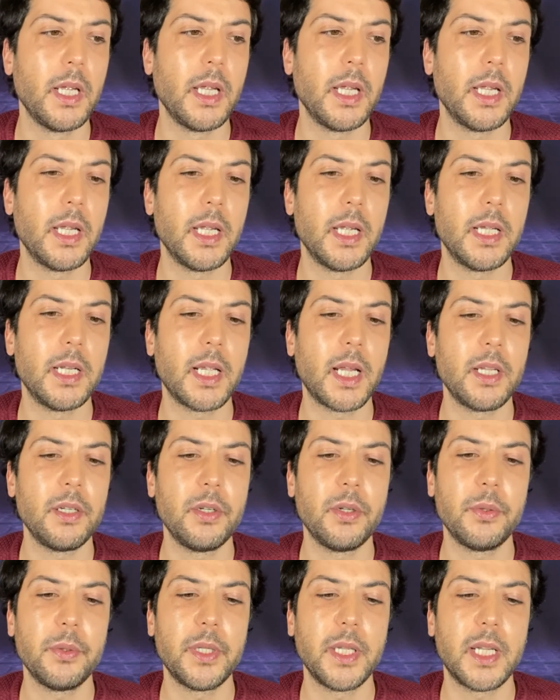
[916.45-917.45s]
And I
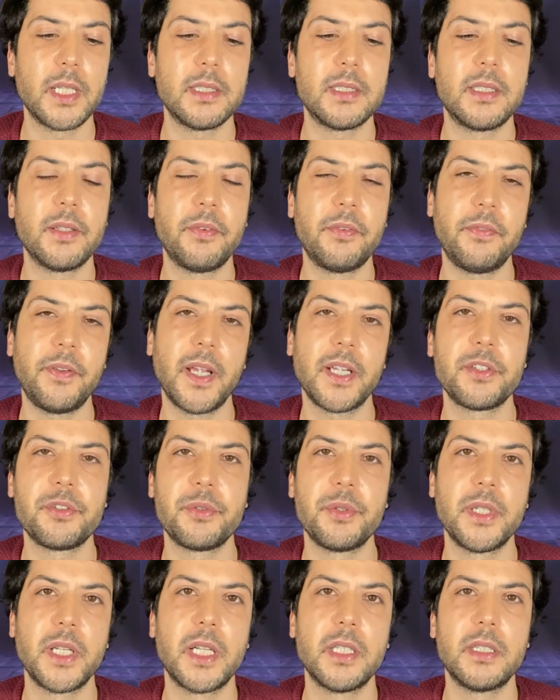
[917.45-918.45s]
know that the
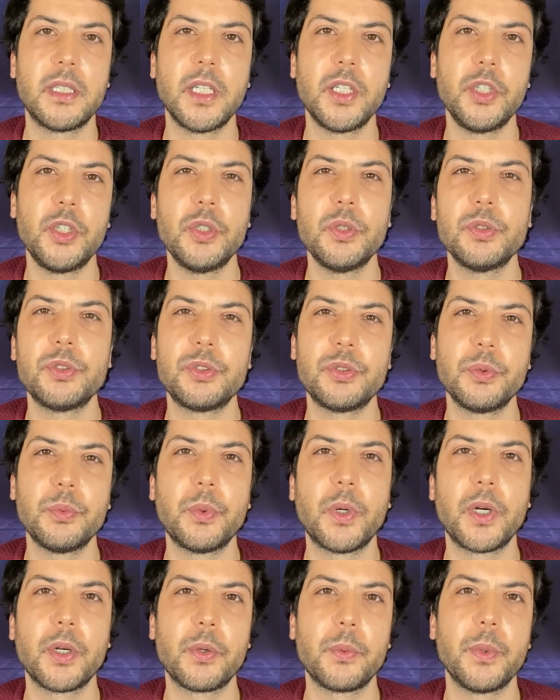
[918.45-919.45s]
factory that they used to
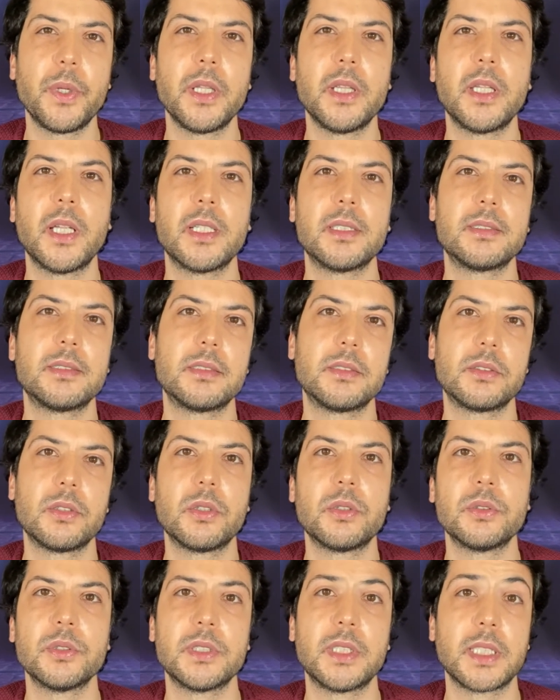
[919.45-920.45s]
work with that
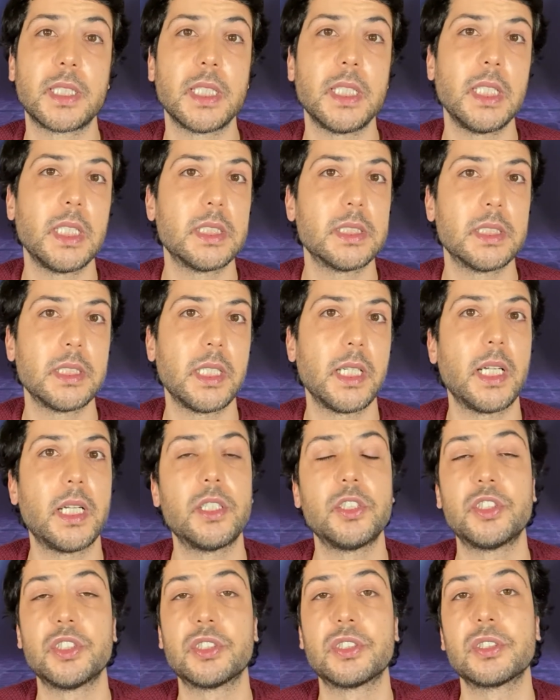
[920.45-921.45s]
sold the Nylon hair
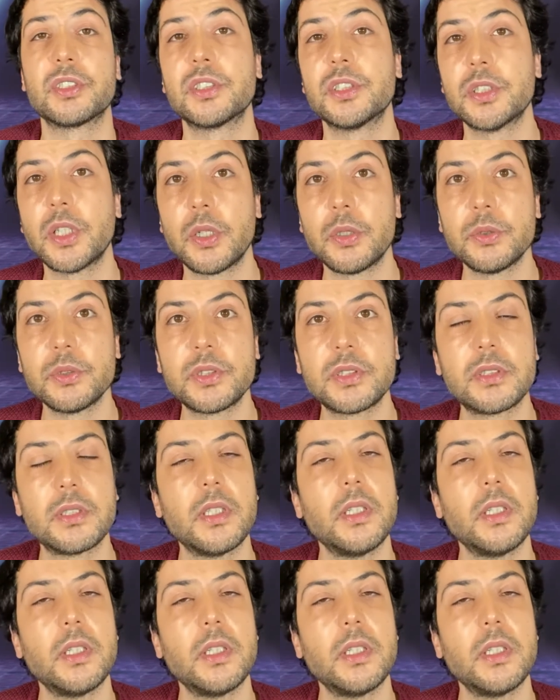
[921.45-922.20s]
just closed.